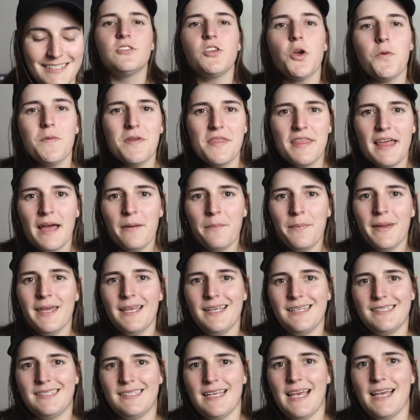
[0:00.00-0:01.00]
So with that
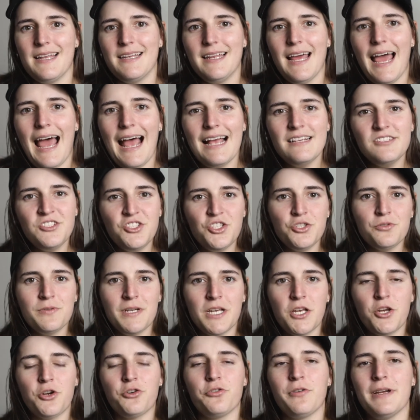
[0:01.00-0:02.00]
being said, as you
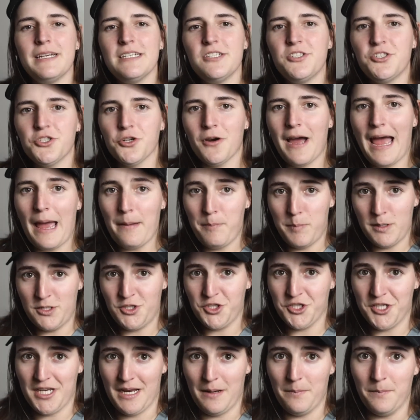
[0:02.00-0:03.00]
increase your
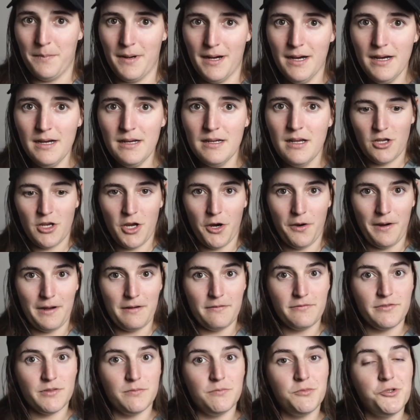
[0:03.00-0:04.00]
aperture number,
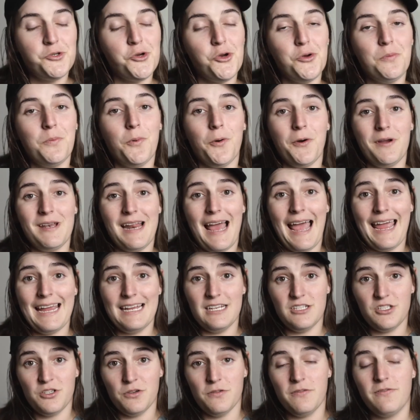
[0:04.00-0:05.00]
going from
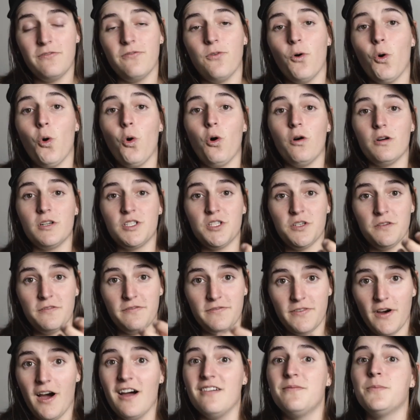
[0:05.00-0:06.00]
2.8 to 4 to
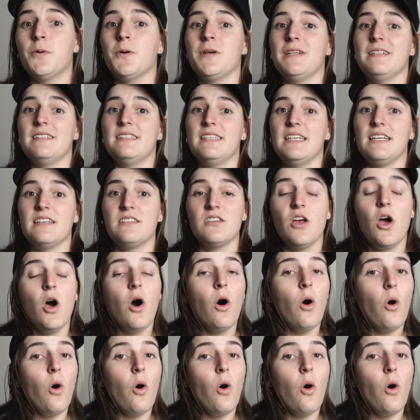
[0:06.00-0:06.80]
5.6,